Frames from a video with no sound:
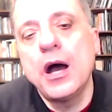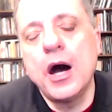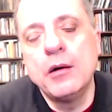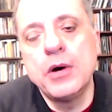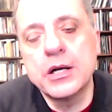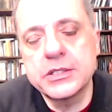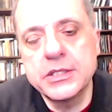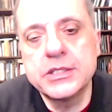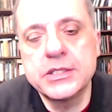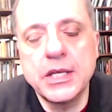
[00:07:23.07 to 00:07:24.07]
amongst
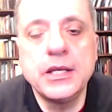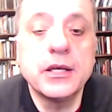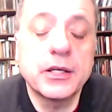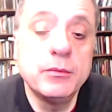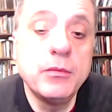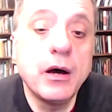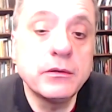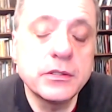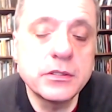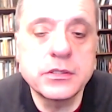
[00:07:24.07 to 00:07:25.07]
its senior
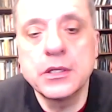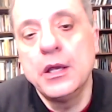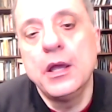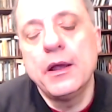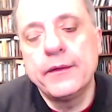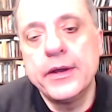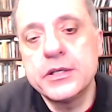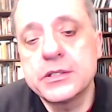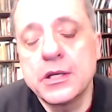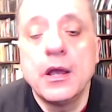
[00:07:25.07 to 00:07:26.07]
commanders. There's